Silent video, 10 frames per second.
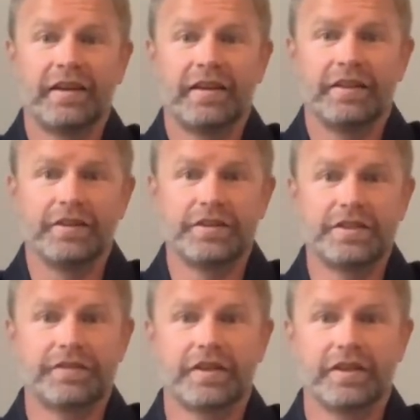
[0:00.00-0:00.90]
A little
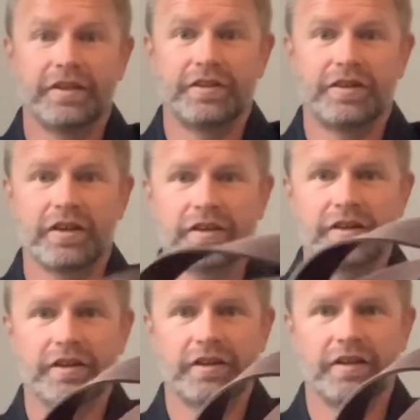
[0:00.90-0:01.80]
different, a little
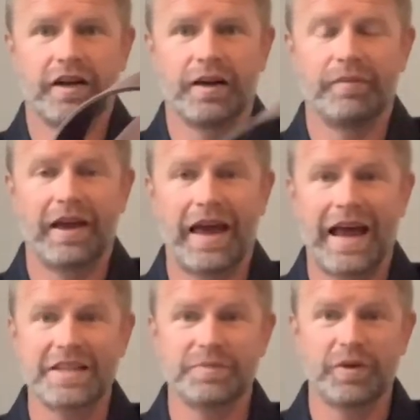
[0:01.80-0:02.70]
darker. It
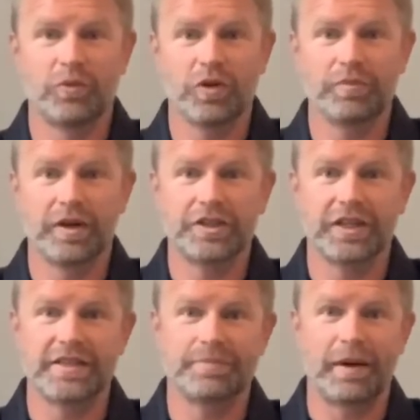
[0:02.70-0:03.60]
hasn't been worn much.
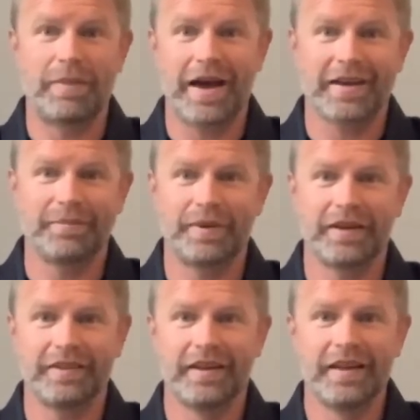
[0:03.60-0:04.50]
It's my backup
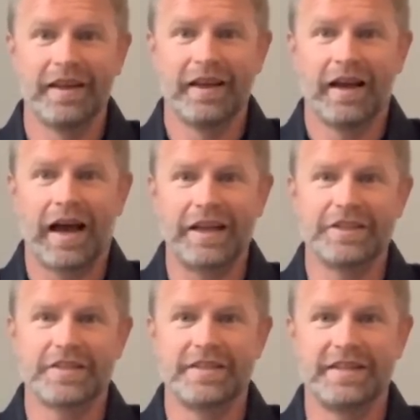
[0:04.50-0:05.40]
belt. I
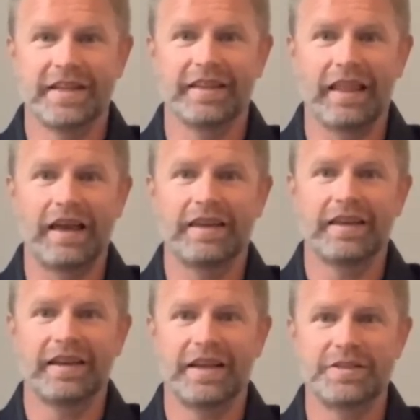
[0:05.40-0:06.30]
just didn't like
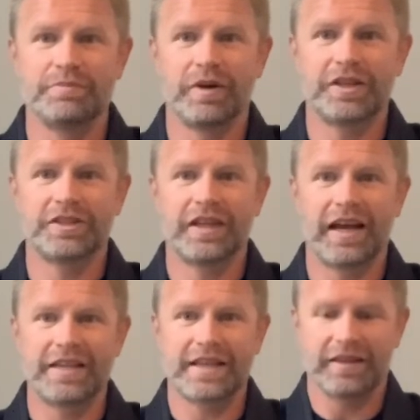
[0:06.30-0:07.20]
it as much
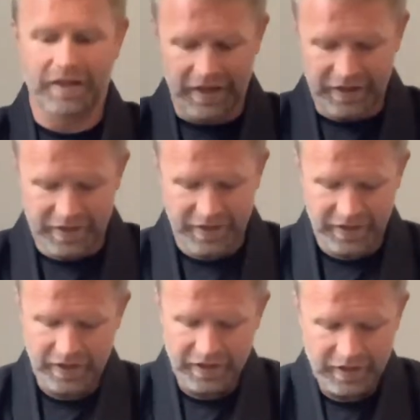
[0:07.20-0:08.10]
as I liked
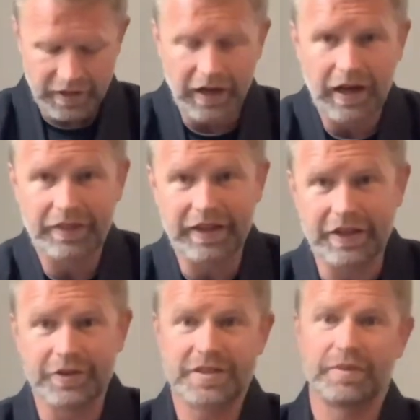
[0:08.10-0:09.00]
the
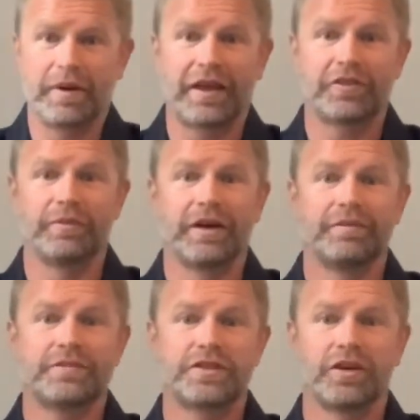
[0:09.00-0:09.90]
Eosin Panther belt.
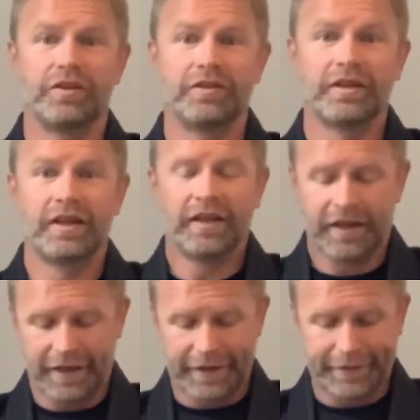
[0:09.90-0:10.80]
So
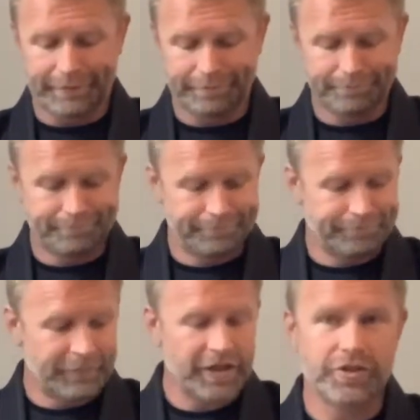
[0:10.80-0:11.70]

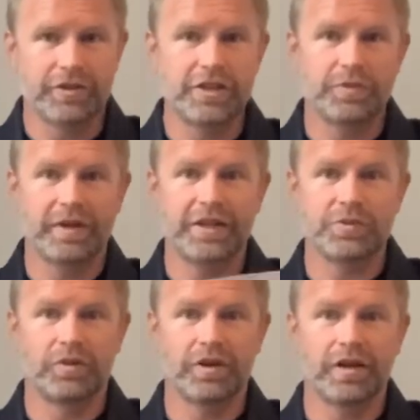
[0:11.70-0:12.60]
yeah, this one gets
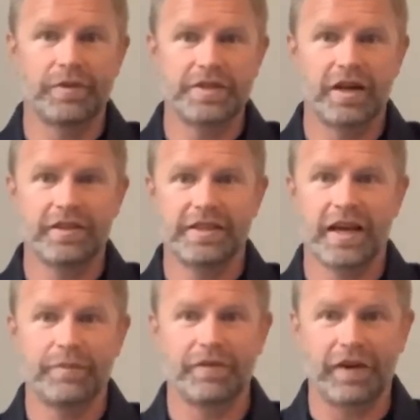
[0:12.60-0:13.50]
worn almost all the
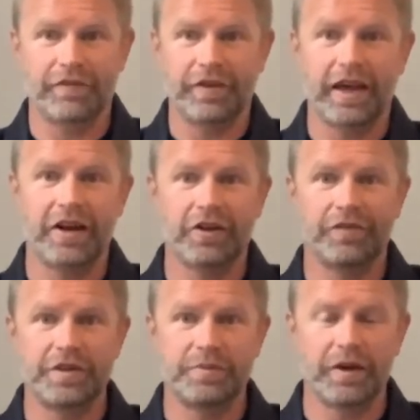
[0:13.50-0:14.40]
time. If I forget or if
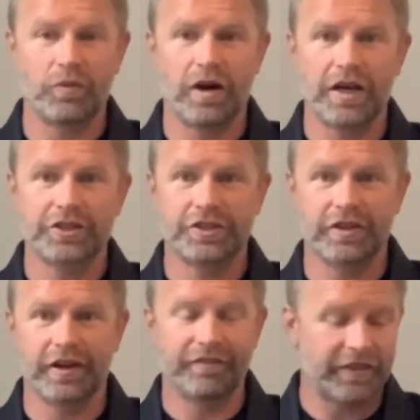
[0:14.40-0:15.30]
it's being washed
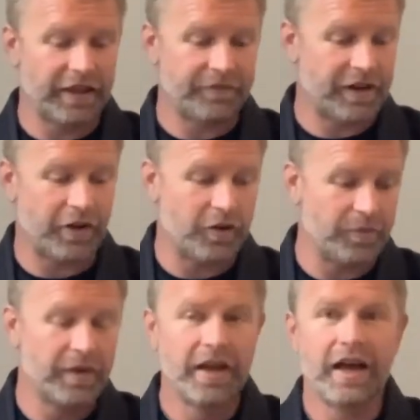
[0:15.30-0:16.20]
or I've left it at
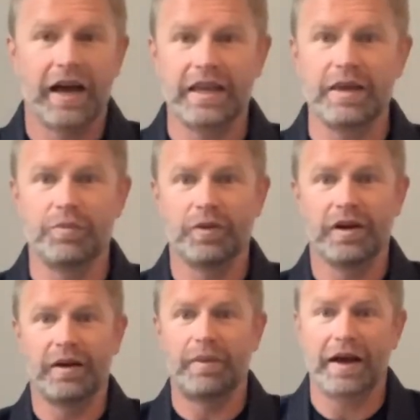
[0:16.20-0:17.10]
home, I keep
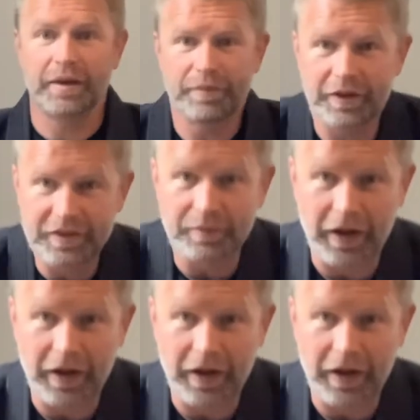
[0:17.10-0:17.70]
a backup belt in my